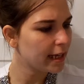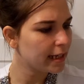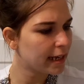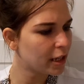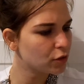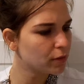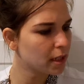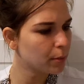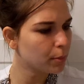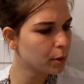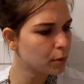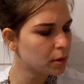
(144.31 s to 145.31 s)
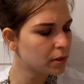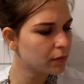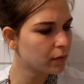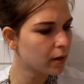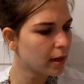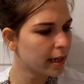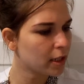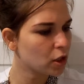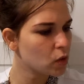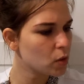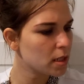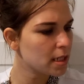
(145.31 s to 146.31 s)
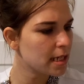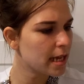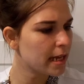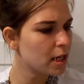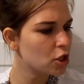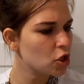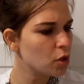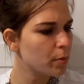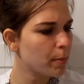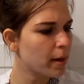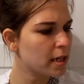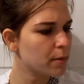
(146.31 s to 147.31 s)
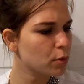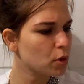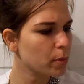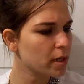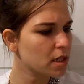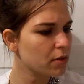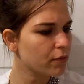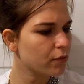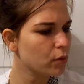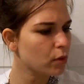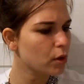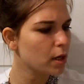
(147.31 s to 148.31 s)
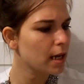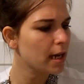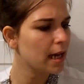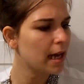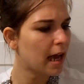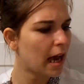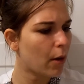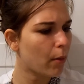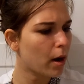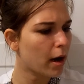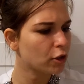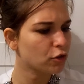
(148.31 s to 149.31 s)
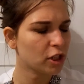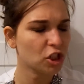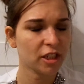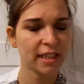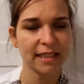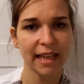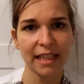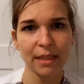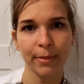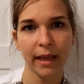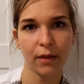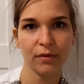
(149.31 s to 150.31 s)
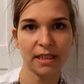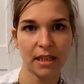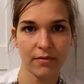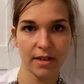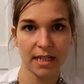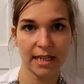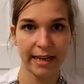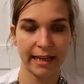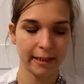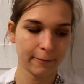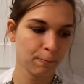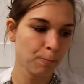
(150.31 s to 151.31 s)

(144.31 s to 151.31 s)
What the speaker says: Naturally beautify your skin. Super blendable 24-hour hydration. It's SPF 17.